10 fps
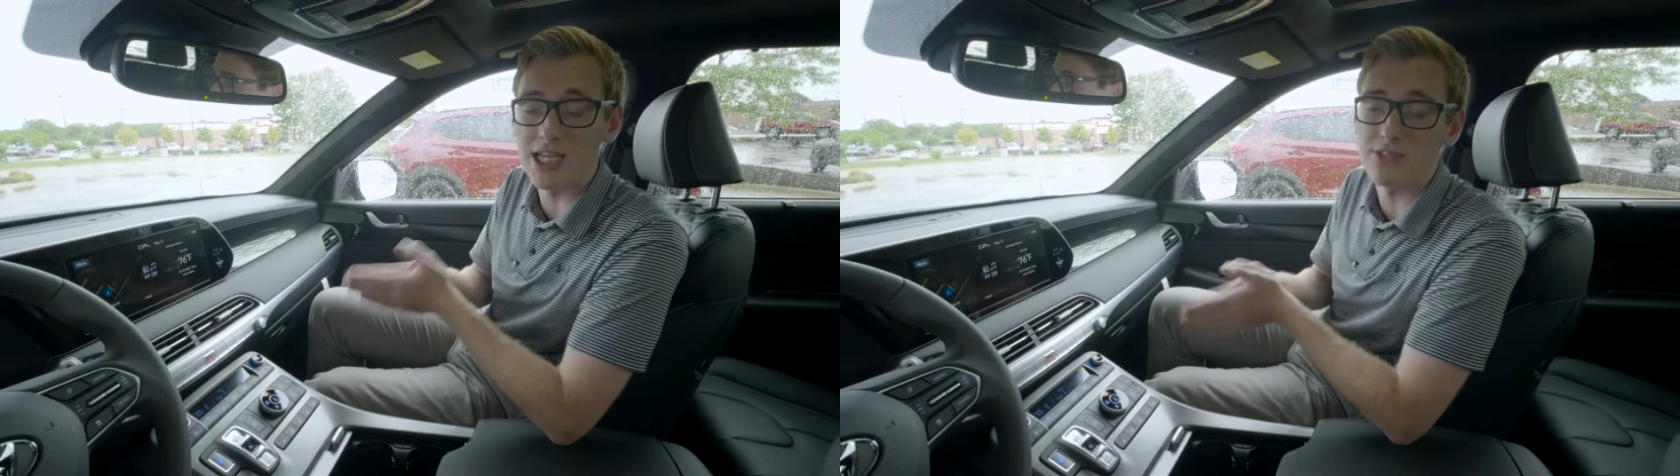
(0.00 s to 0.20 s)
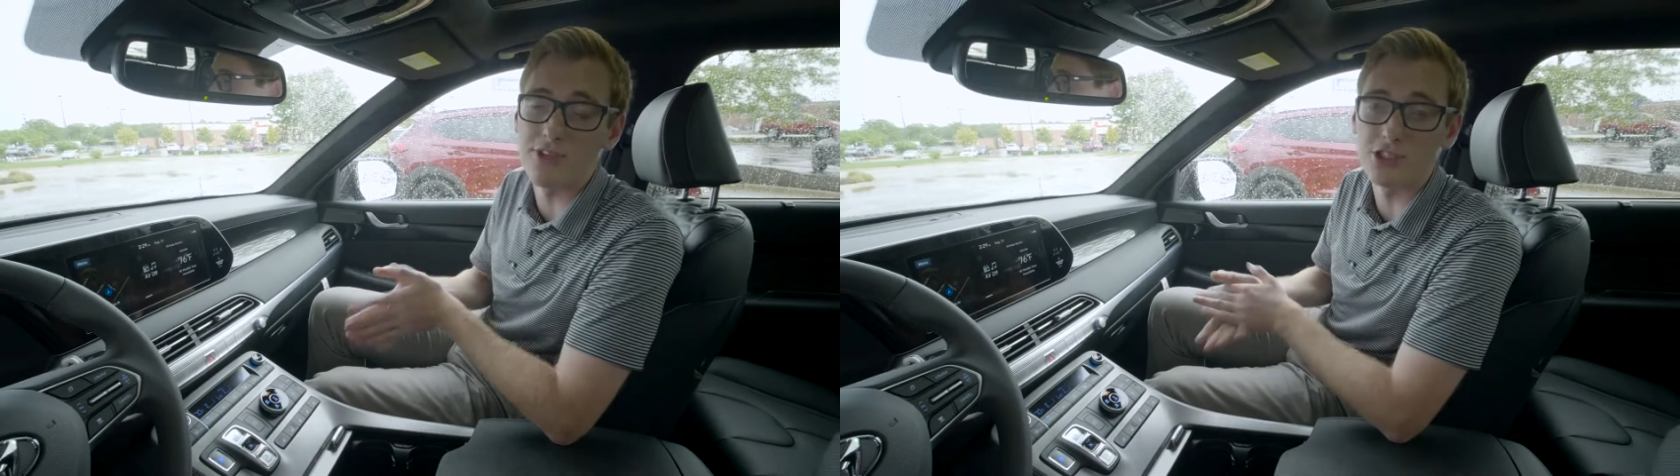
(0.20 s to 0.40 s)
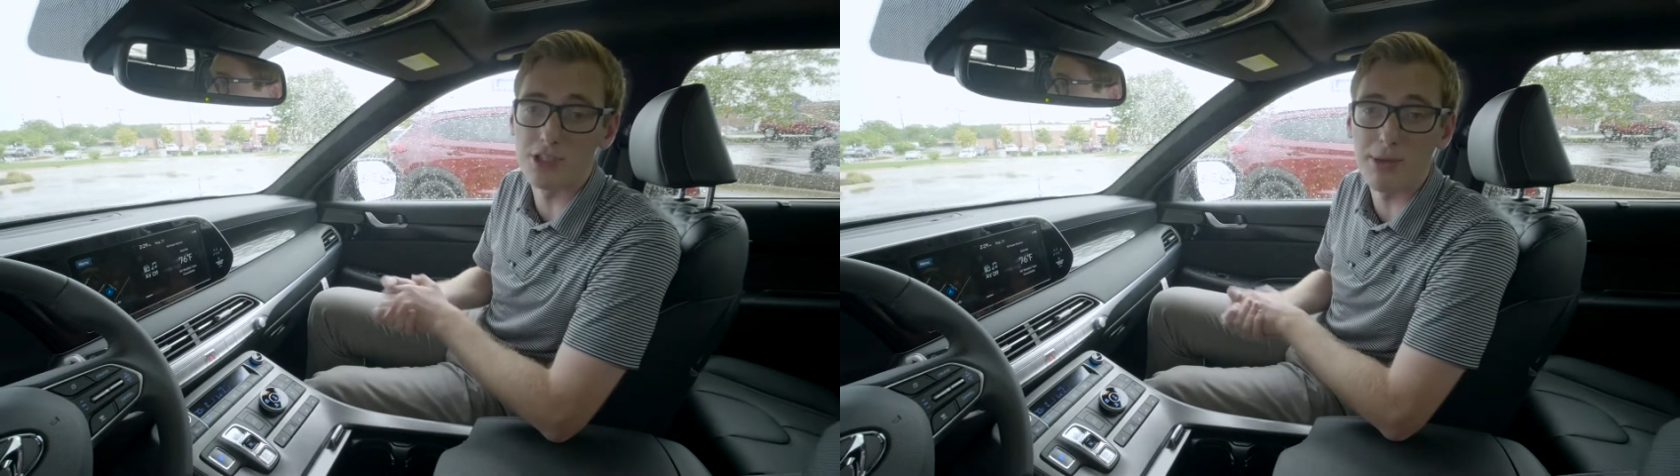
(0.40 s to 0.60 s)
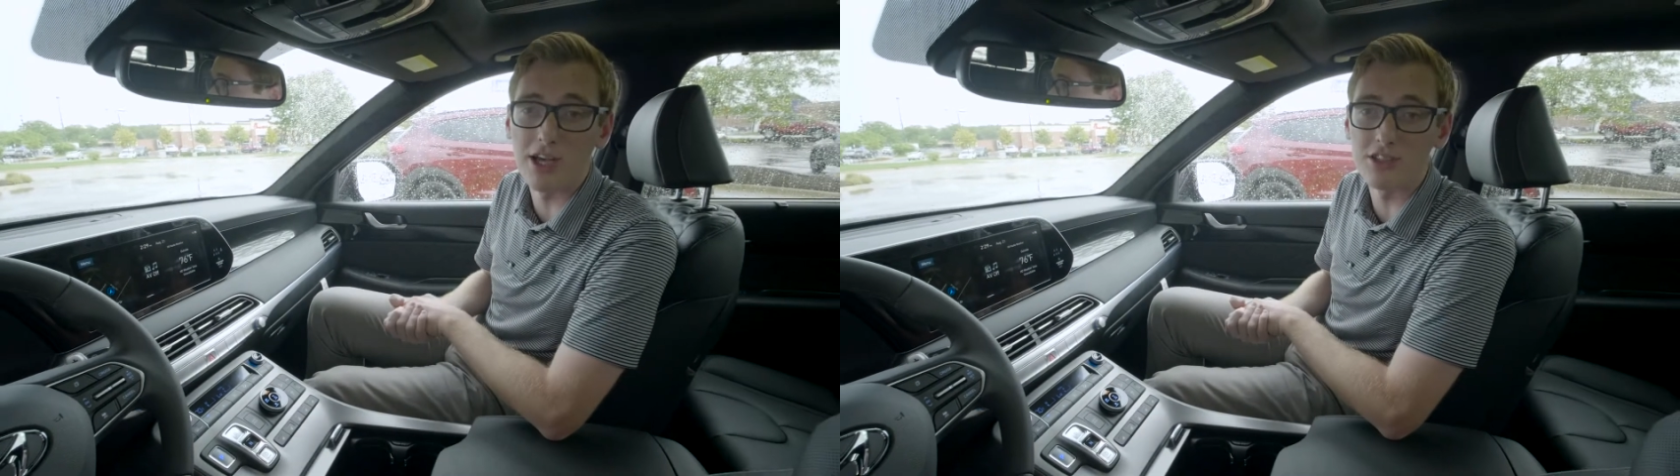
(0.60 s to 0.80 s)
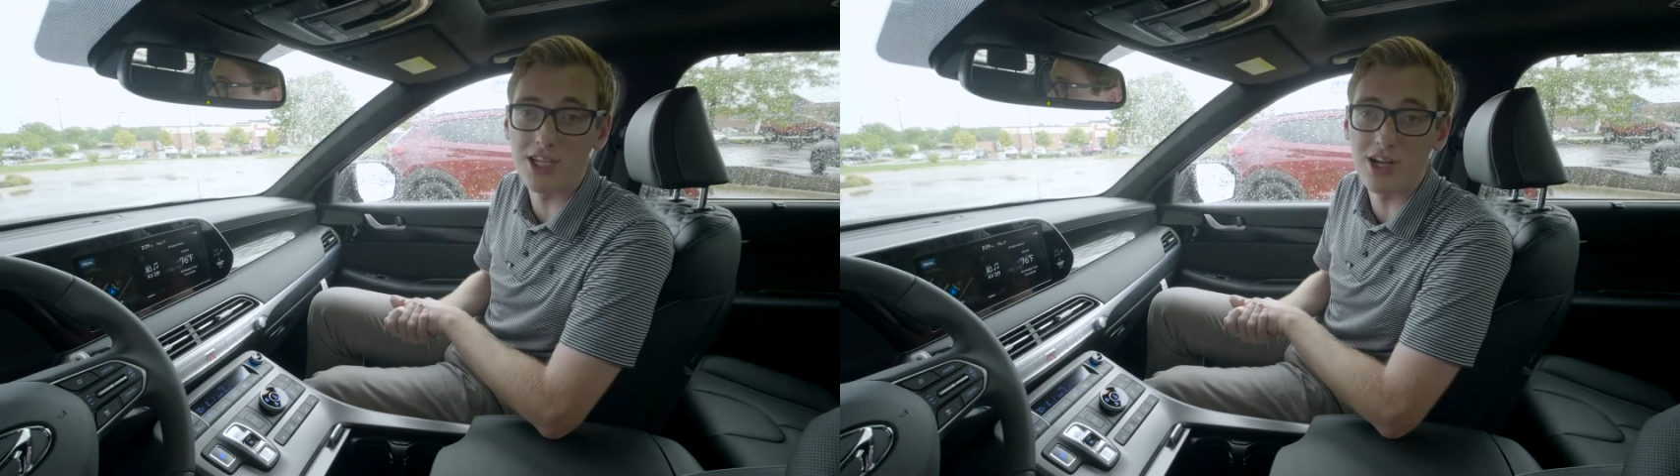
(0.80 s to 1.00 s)
nice feature the
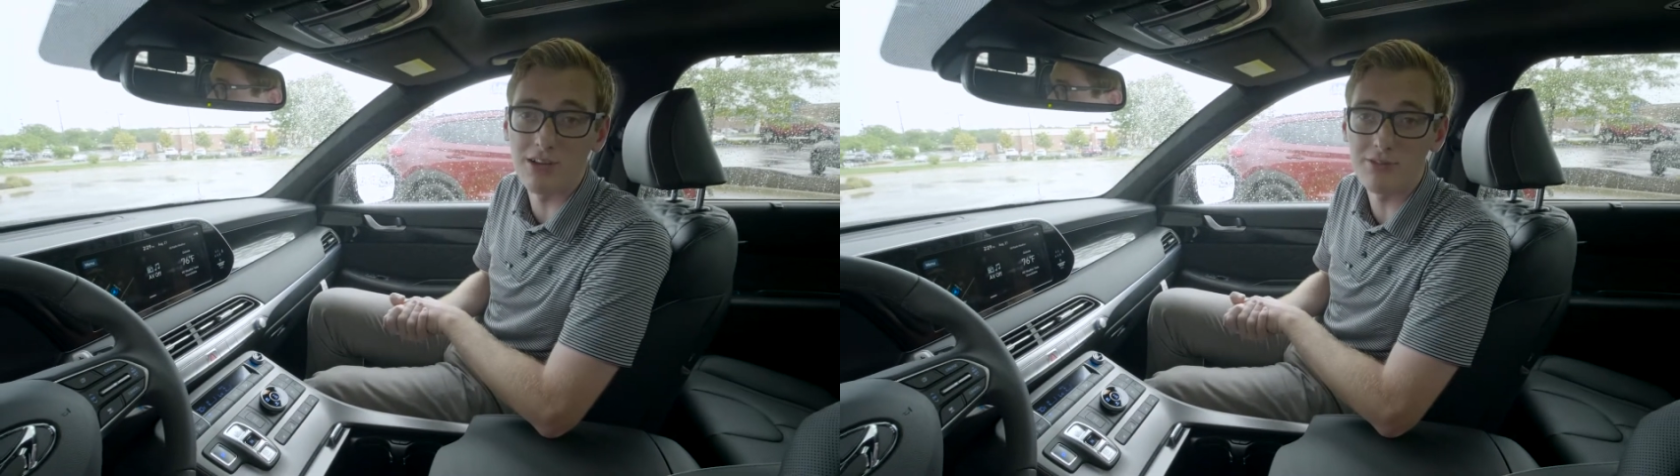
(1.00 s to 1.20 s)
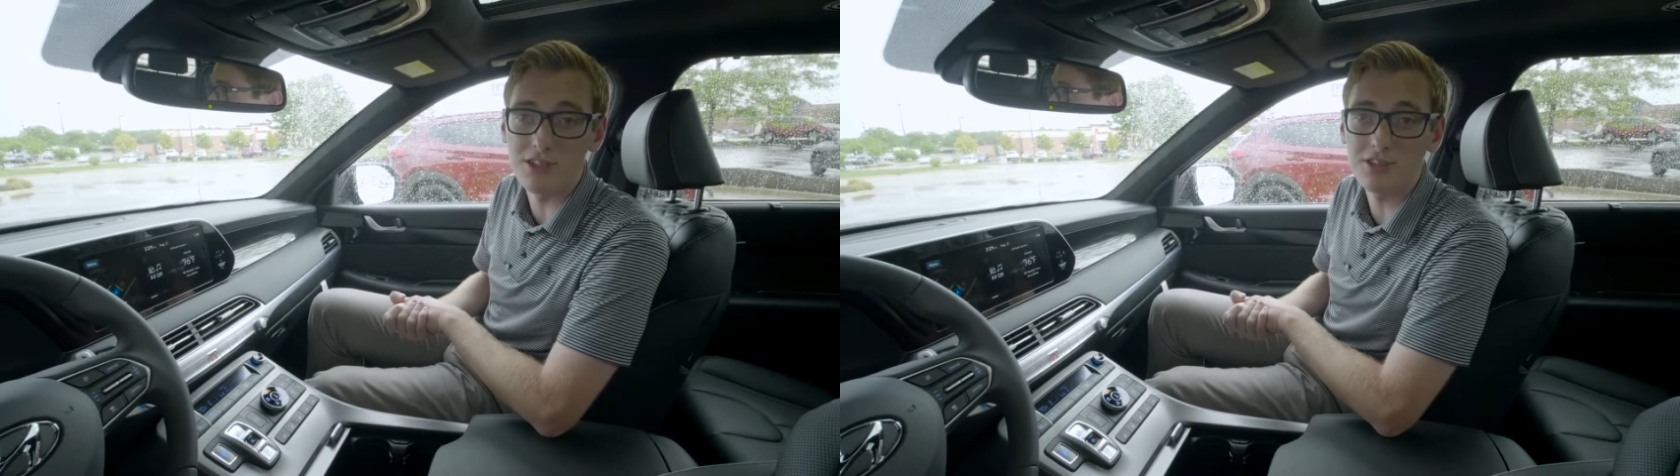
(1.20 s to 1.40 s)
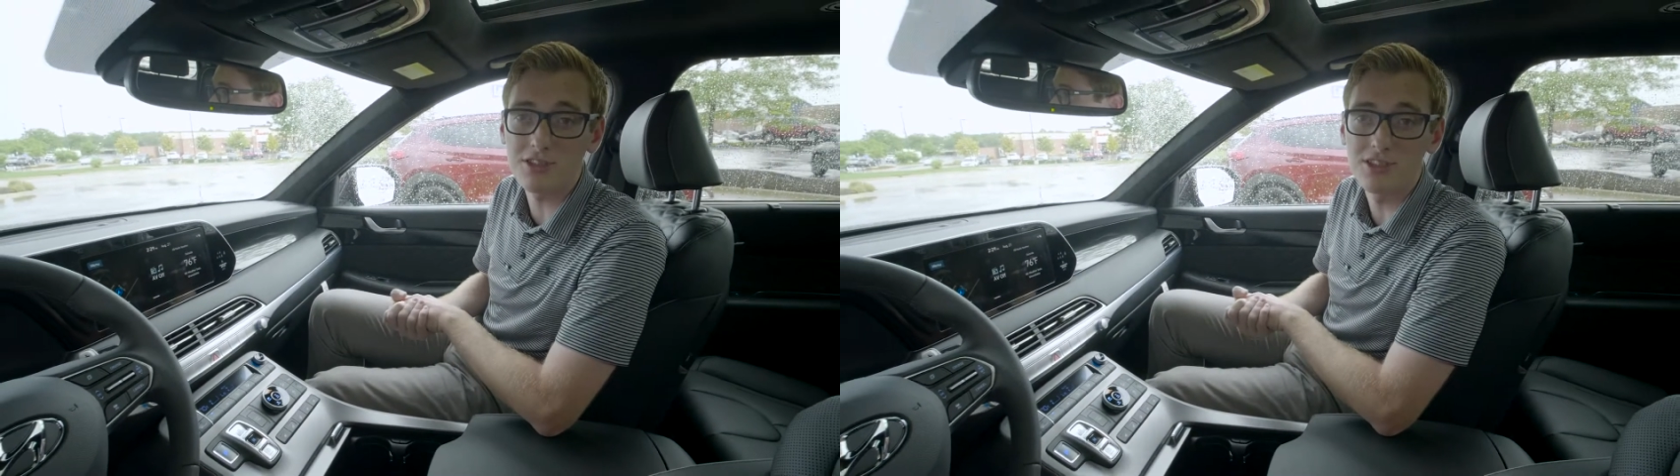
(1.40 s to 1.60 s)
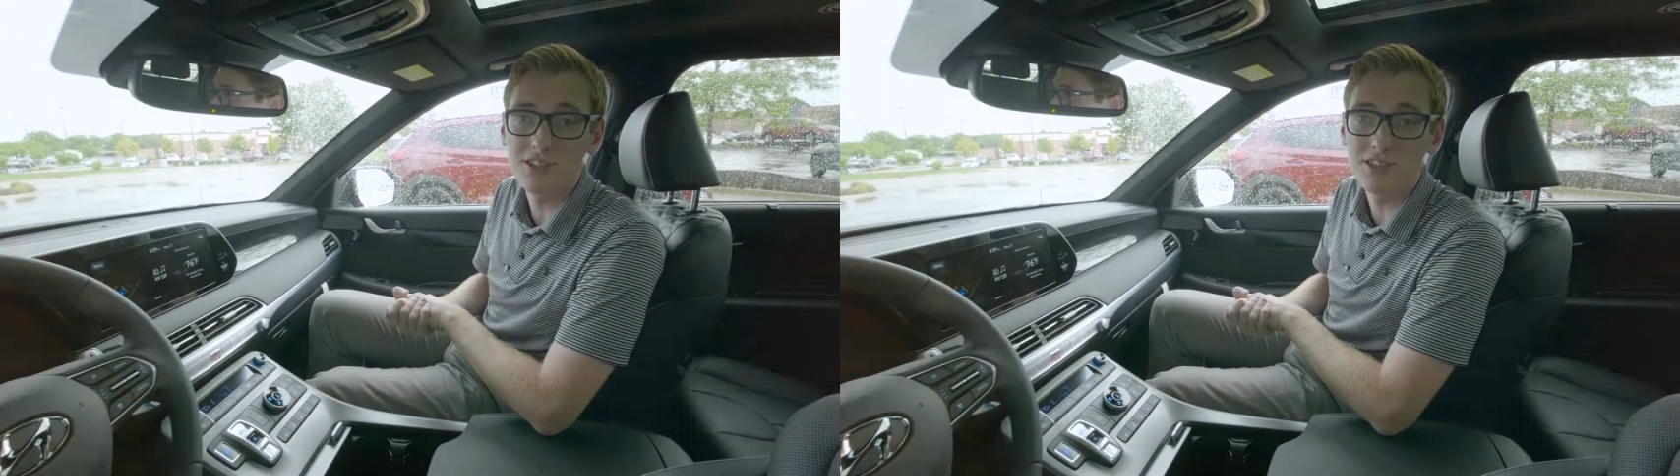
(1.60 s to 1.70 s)
Palisade offers.